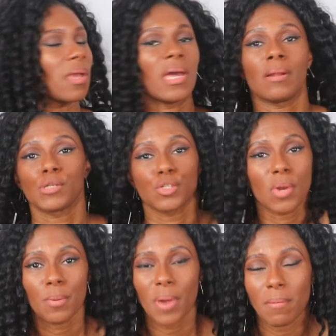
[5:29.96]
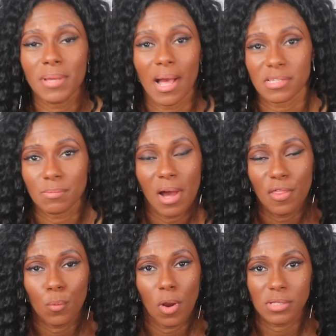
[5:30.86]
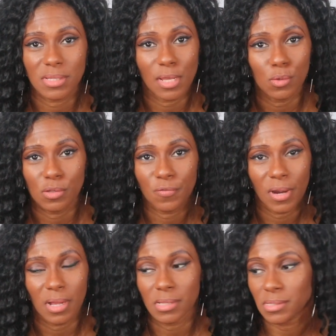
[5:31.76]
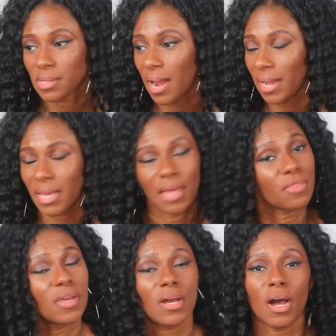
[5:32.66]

And I'm sure they probably got some other words that they use for us that I can't think